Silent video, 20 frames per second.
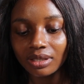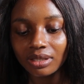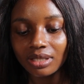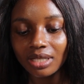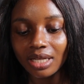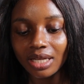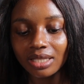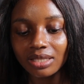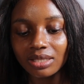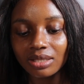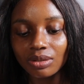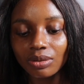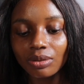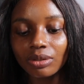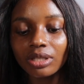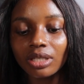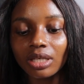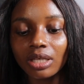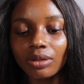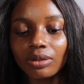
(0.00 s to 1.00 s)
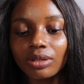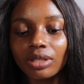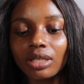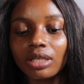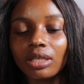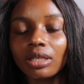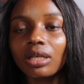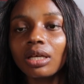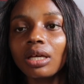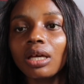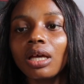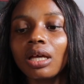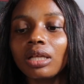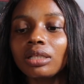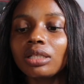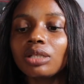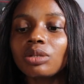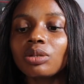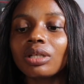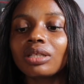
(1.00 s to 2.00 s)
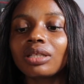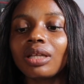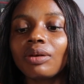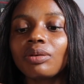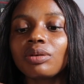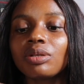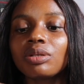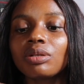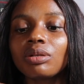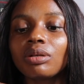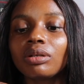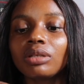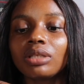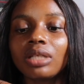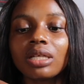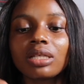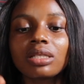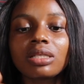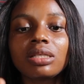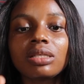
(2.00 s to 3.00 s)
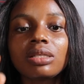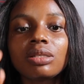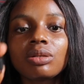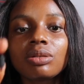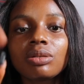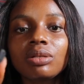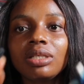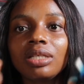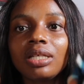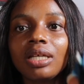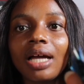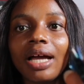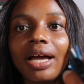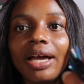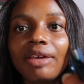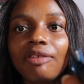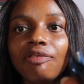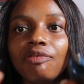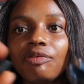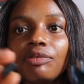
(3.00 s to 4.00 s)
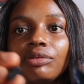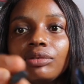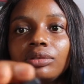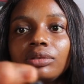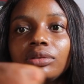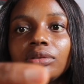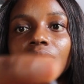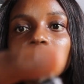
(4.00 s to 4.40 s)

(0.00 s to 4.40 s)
there's... Okay, okay. This is what I'll use to connect it to the iPhone.